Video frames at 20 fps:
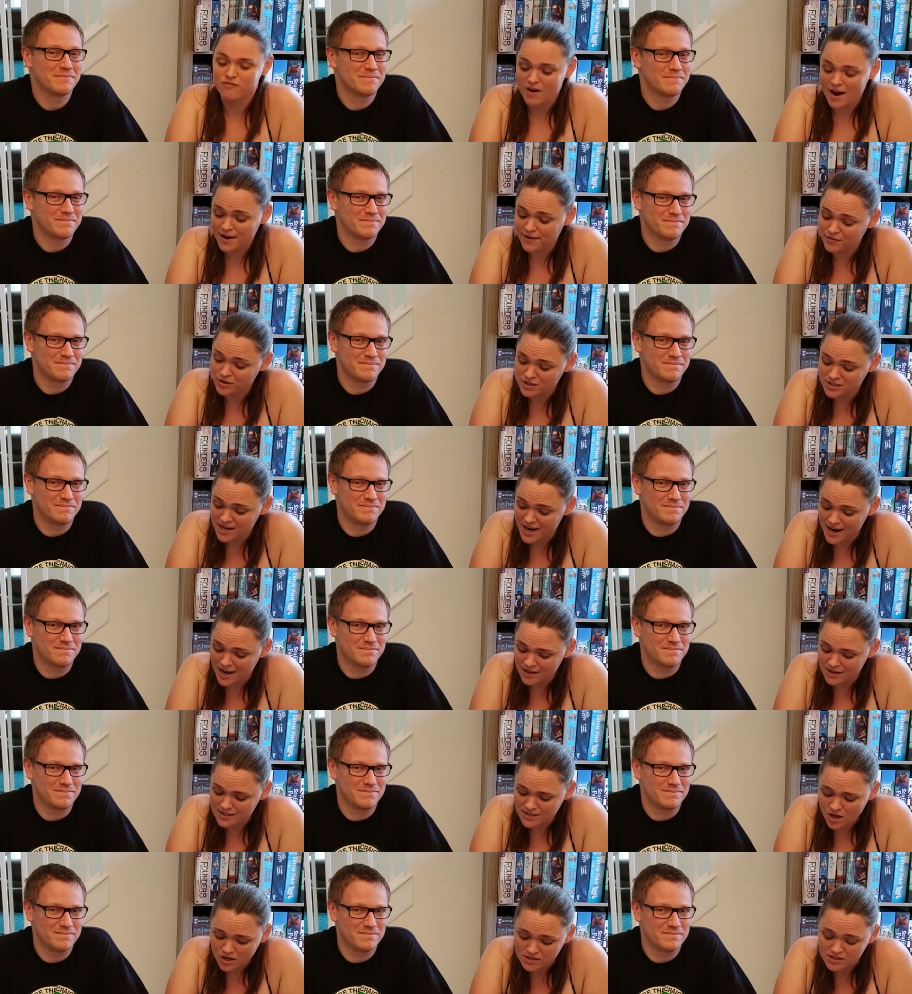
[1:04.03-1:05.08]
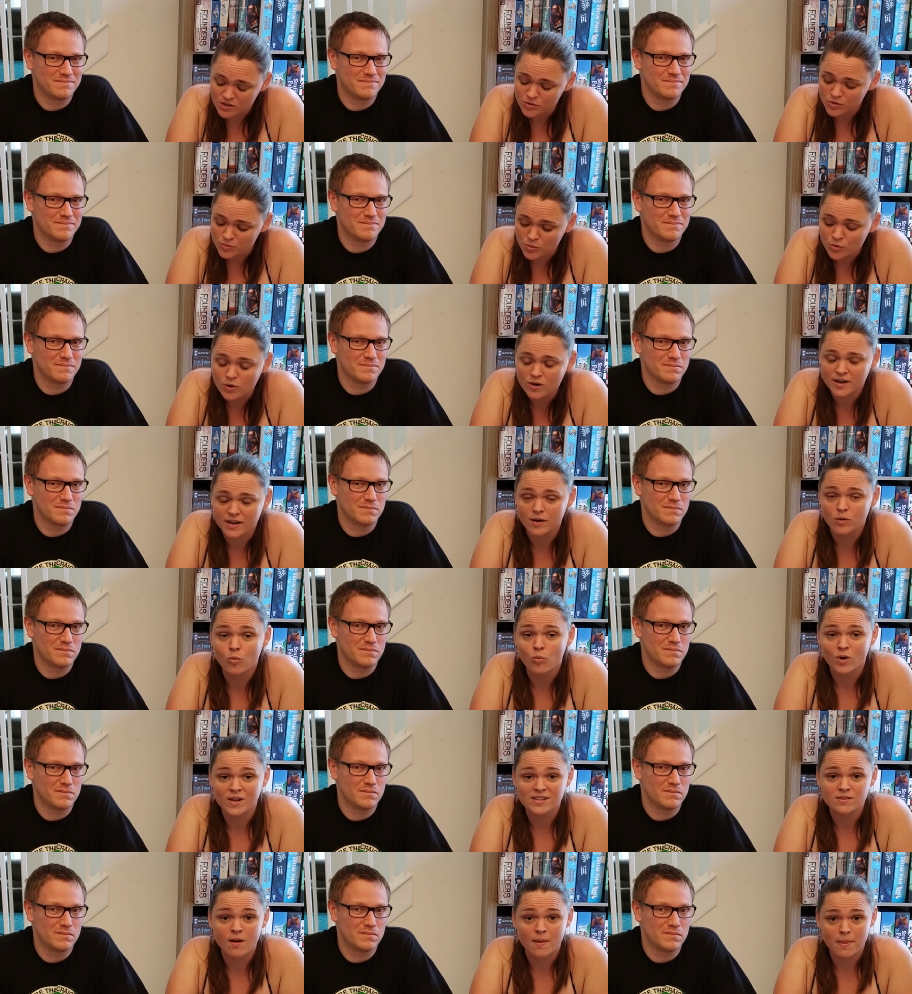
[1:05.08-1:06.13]
Speaker 1: of your tile, it's also important what's on
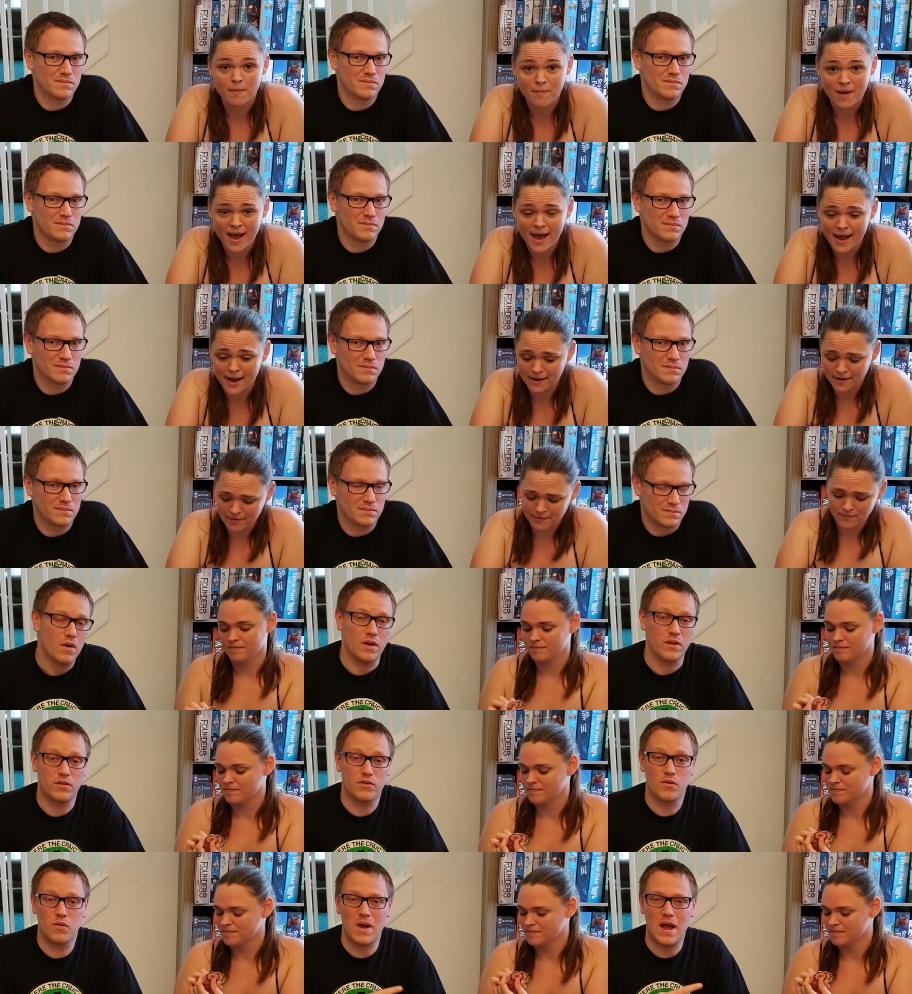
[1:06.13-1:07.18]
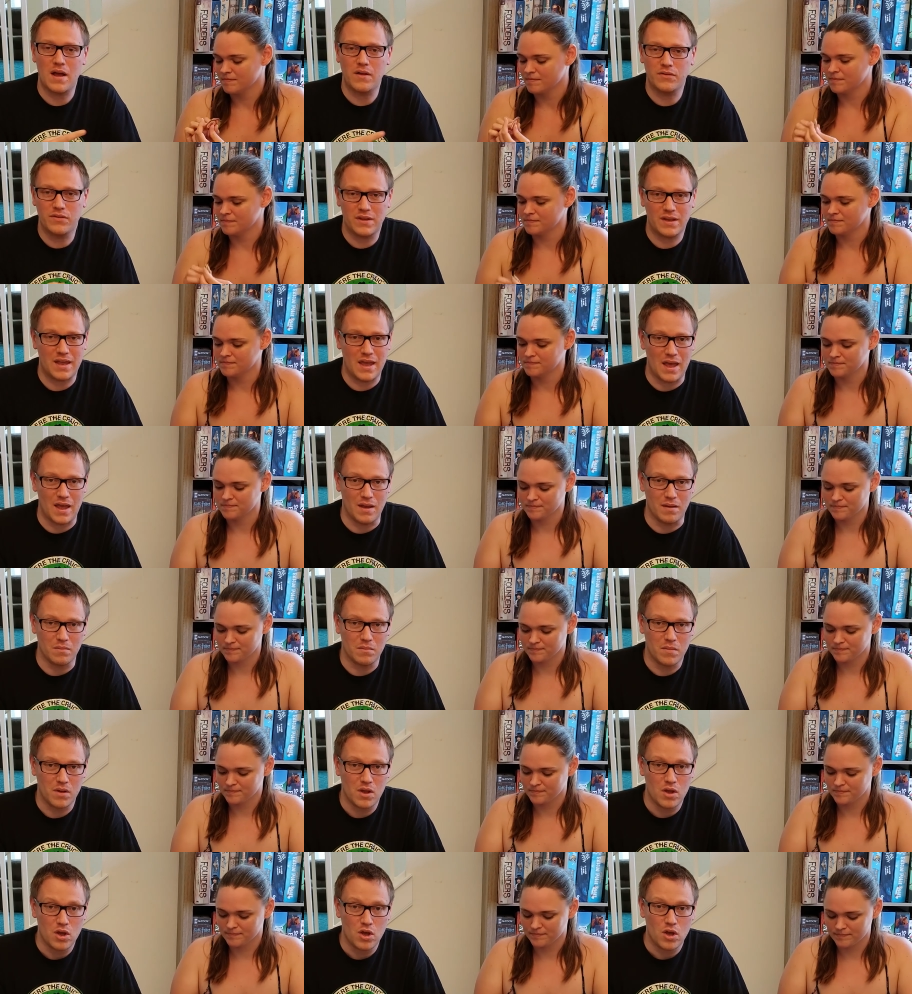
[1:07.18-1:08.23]
the back.
Speaker 2: Throughout the game,
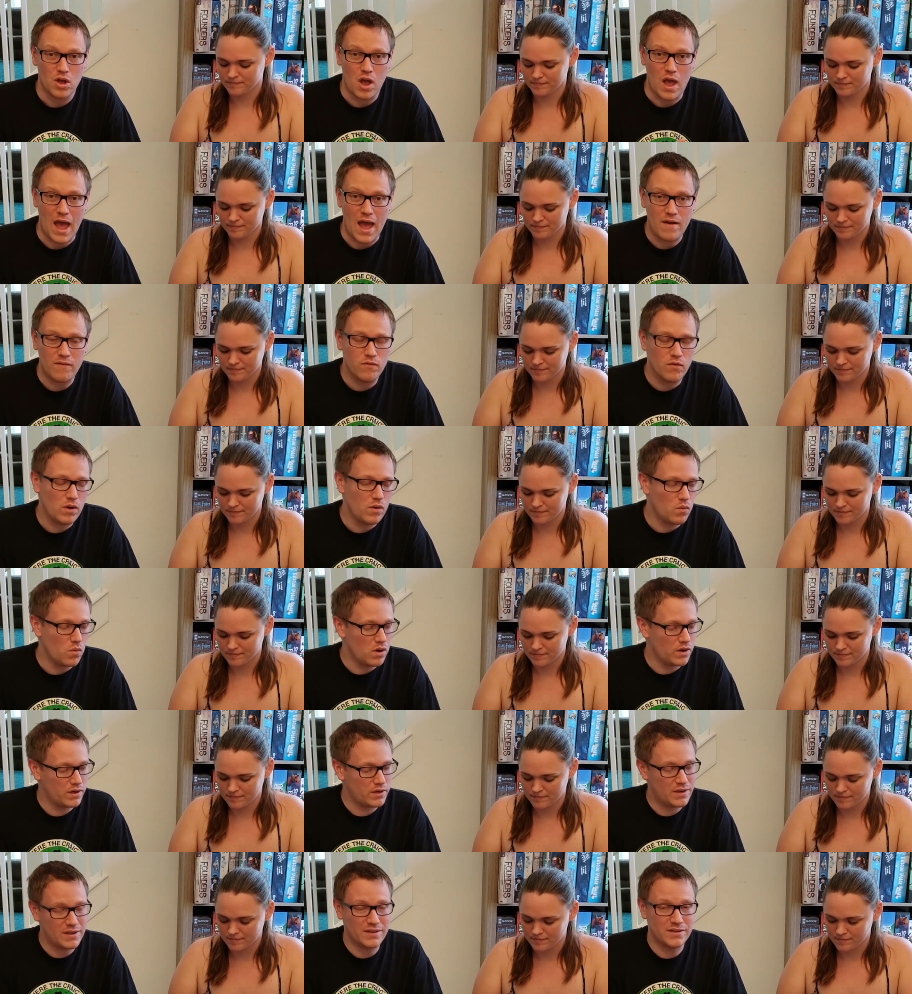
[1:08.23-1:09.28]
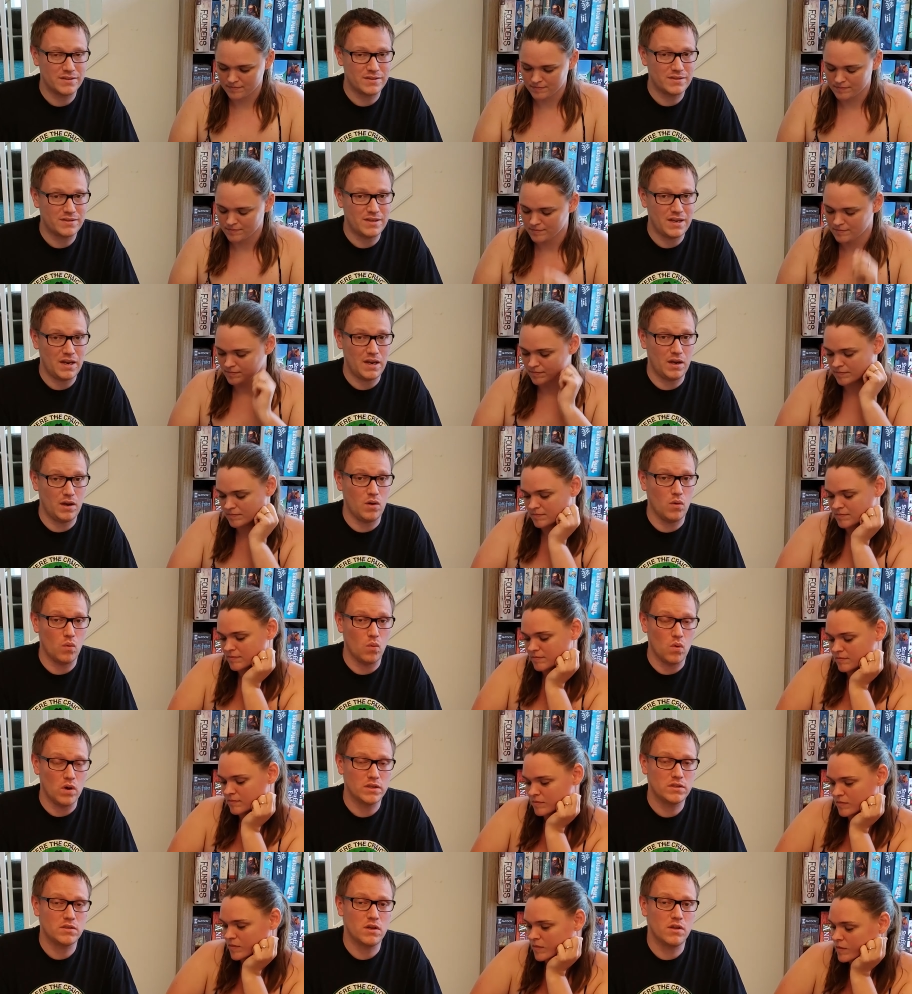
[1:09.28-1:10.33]
everyone can see what's
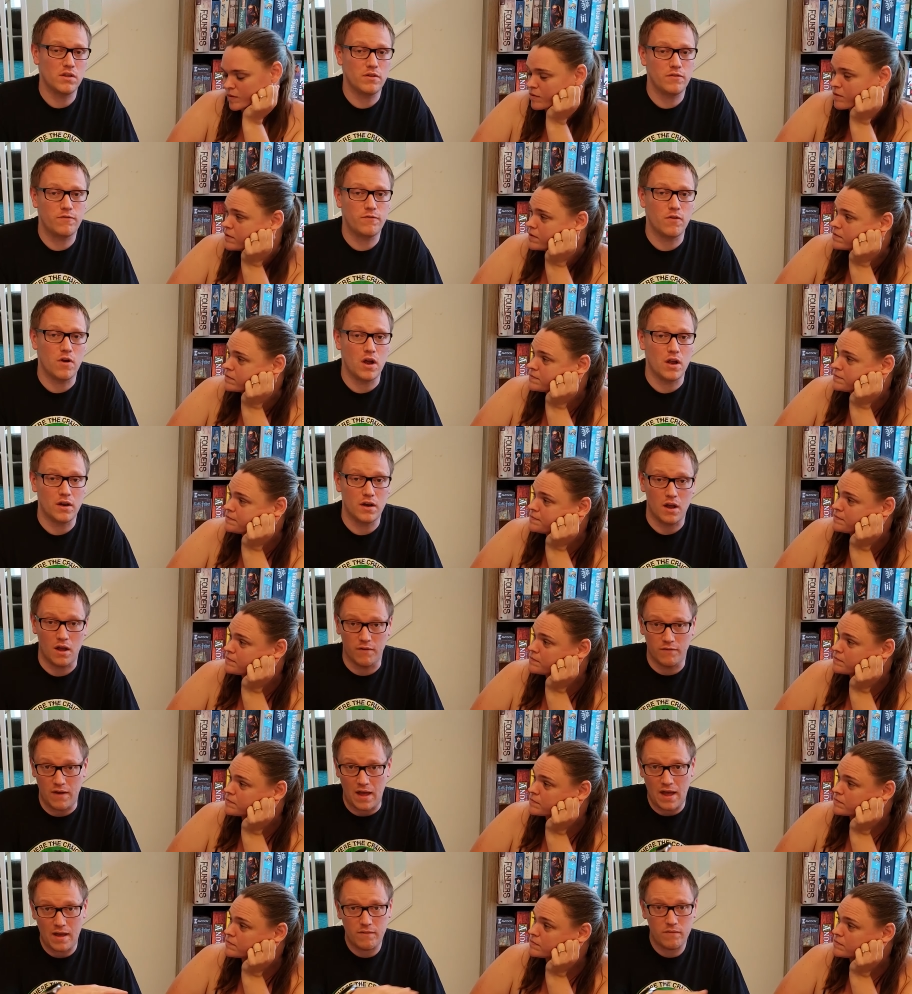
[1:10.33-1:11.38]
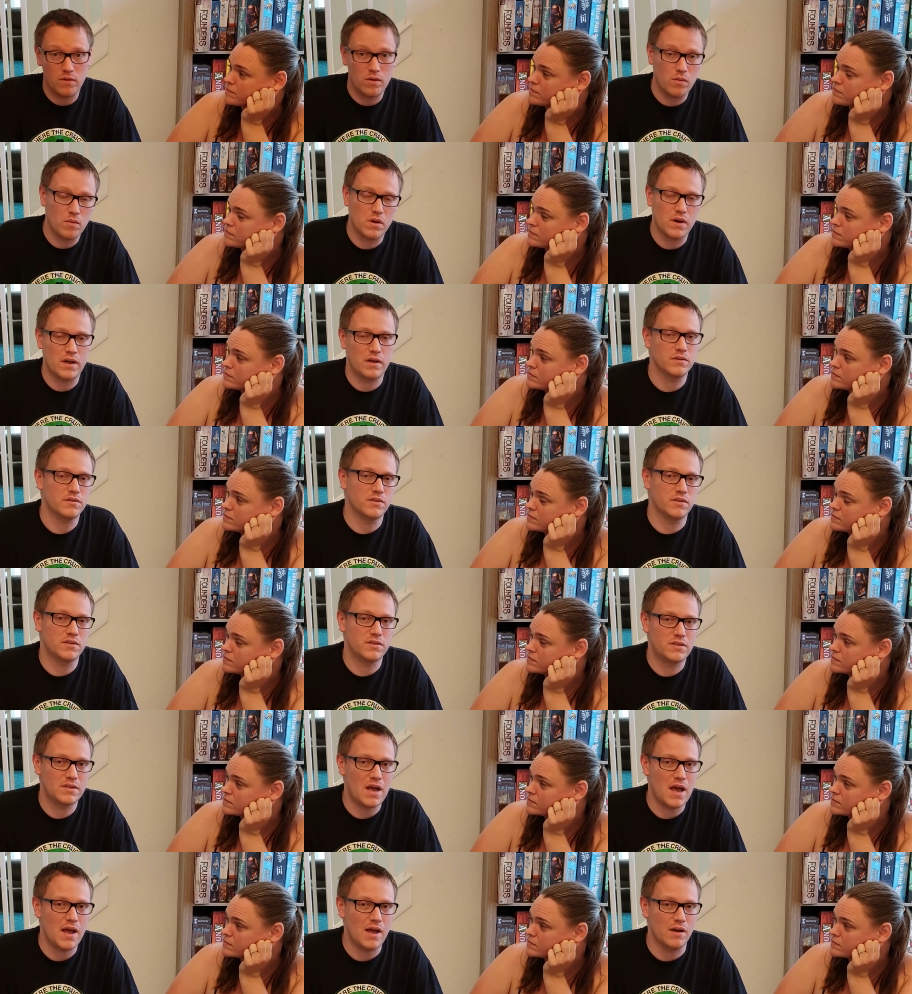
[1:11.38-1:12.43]
on the front of everyone else's
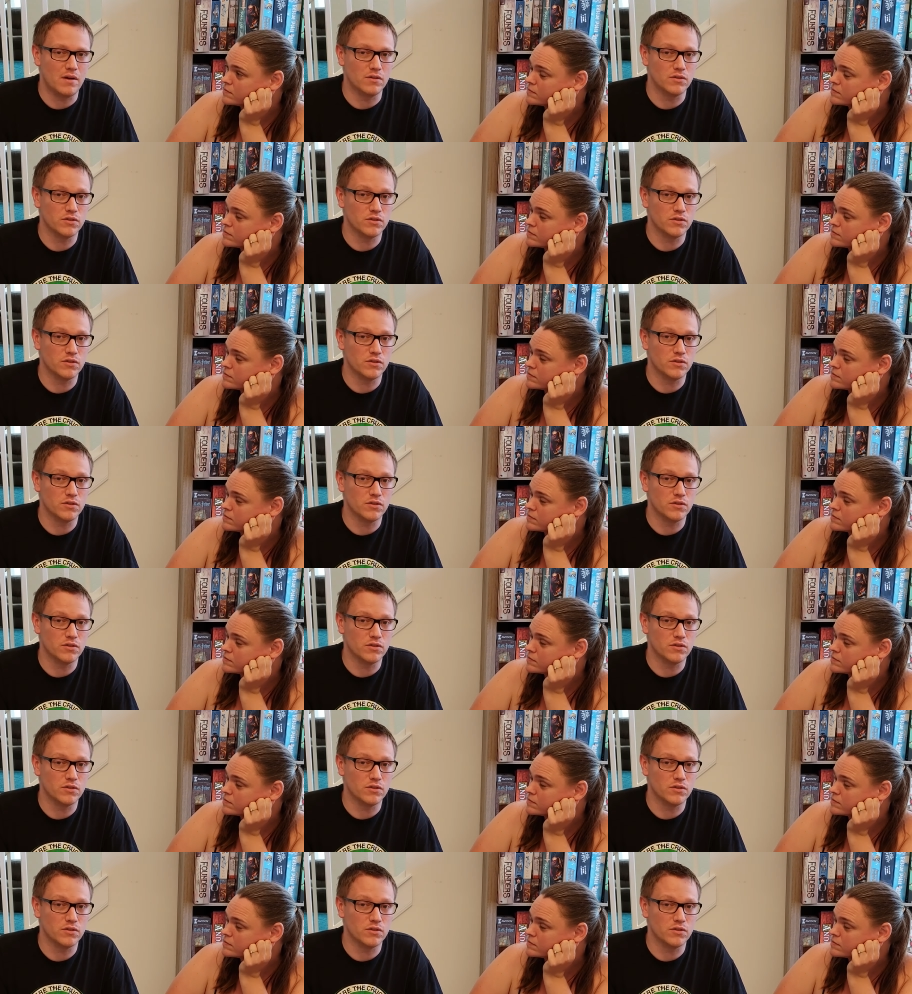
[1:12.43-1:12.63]
tiles,